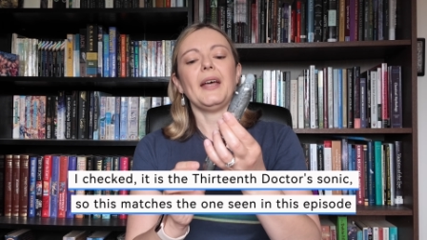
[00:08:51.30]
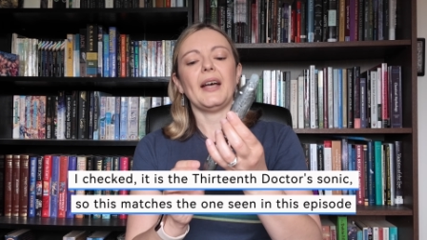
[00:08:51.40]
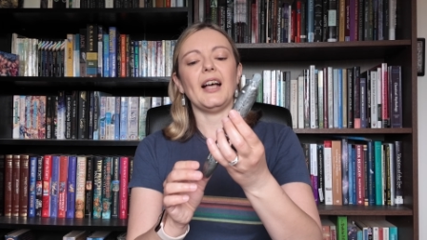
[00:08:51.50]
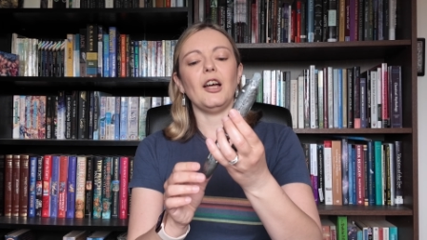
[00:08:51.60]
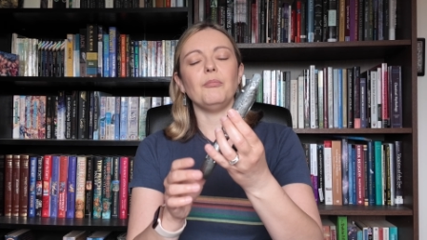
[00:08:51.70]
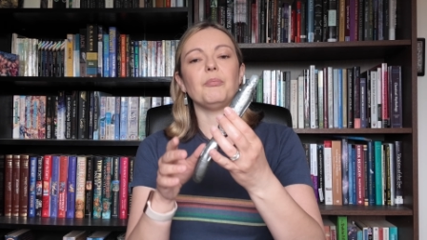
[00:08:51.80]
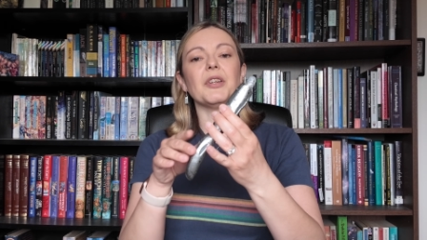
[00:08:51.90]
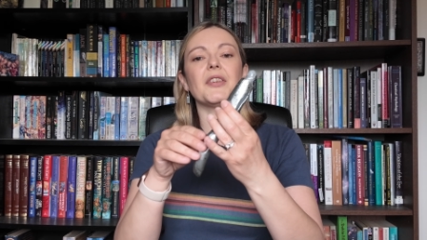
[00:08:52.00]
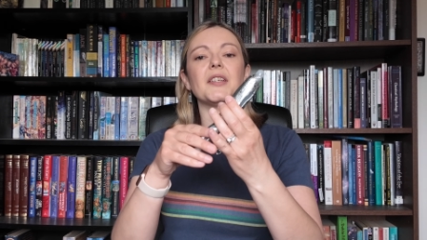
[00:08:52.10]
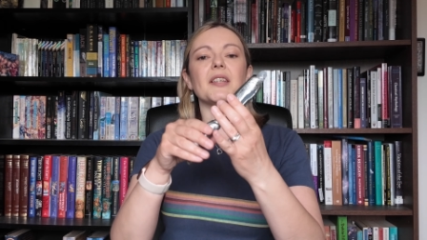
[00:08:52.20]
Um,
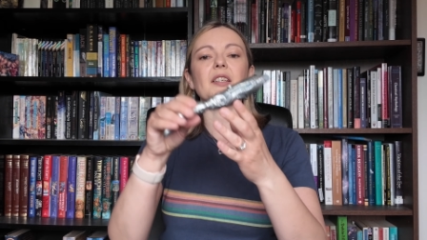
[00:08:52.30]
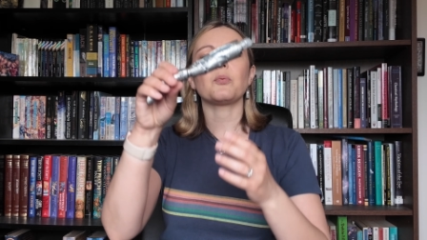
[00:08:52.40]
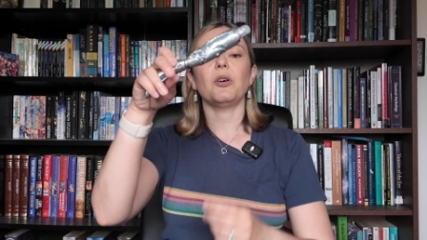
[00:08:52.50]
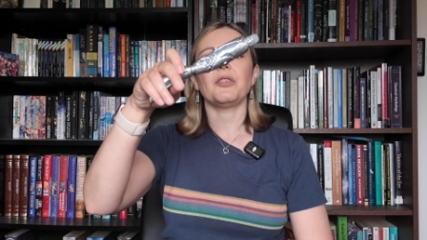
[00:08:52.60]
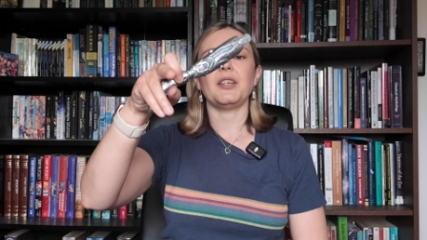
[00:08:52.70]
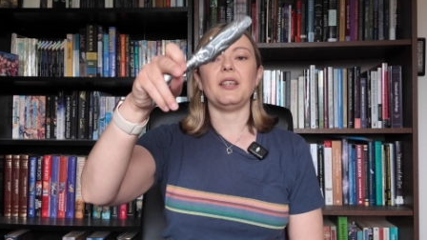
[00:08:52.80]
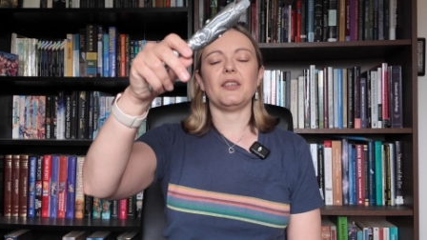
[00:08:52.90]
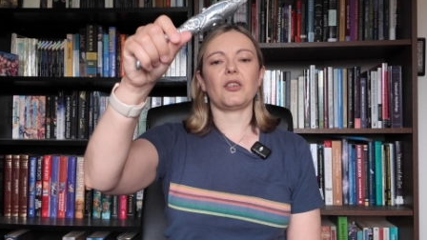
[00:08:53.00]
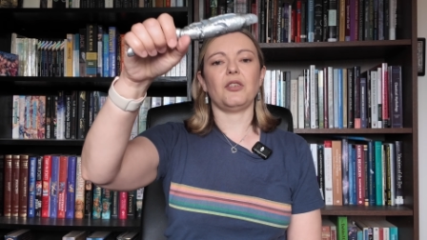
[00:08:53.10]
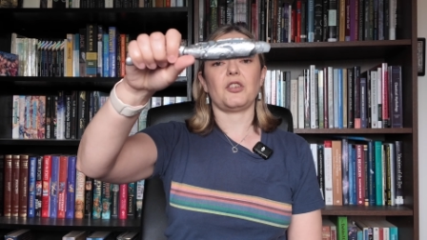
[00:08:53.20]
but this is what the
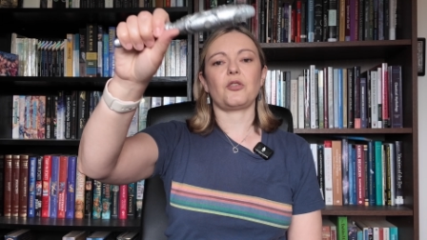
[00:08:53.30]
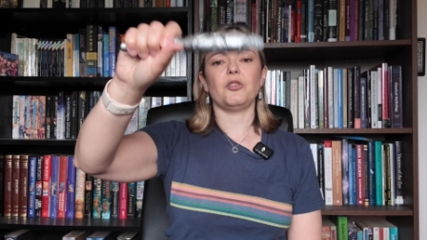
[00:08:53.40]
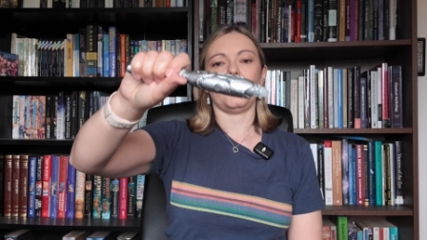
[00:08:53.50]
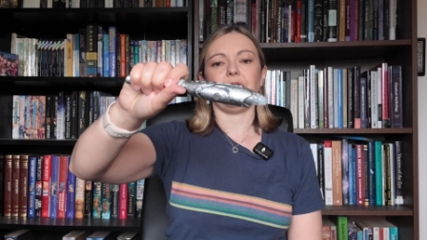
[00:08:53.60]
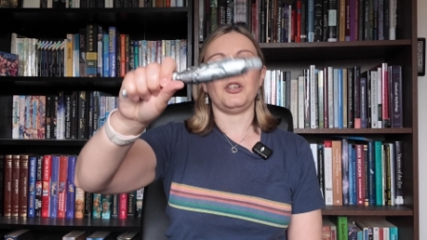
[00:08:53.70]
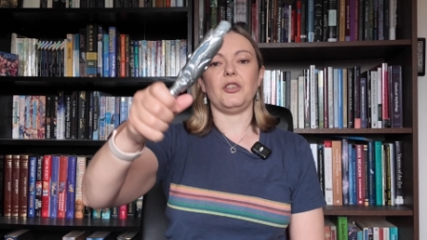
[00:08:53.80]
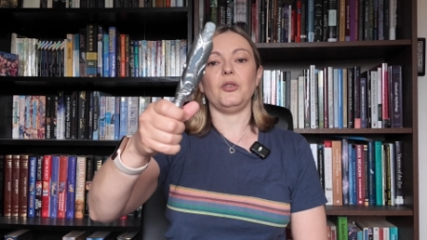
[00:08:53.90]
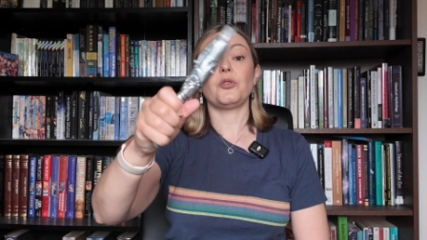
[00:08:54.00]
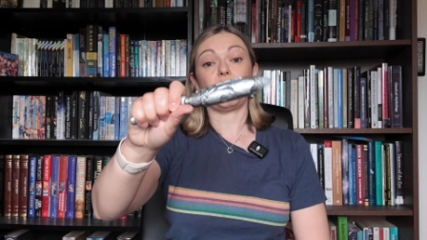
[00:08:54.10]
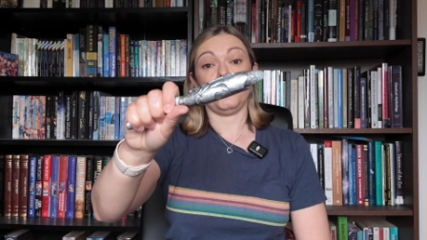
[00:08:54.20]
sonic screwdriver
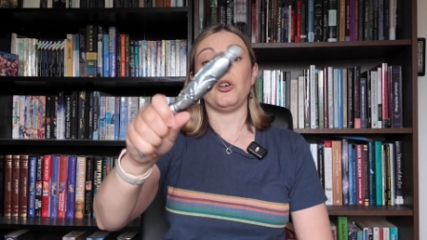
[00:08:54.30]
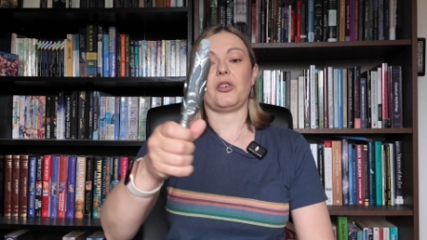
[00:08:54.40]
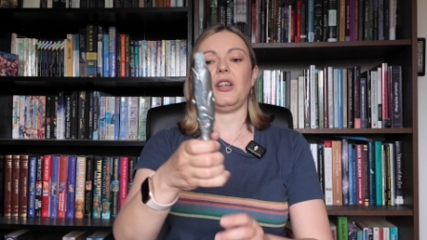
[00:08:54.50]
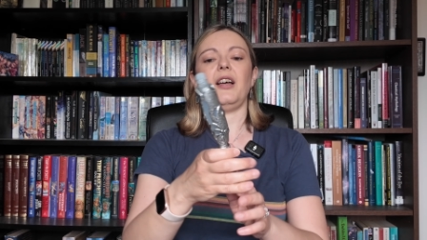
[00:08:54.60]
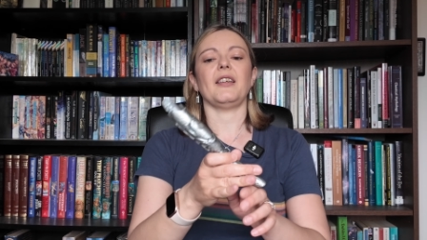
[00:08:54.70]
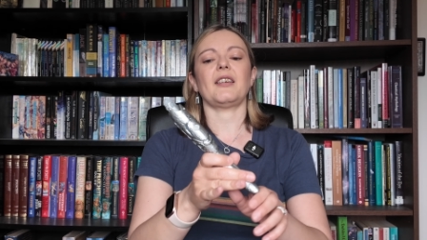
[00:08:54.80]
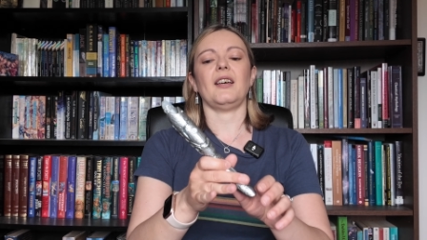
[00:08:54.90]
used to look like.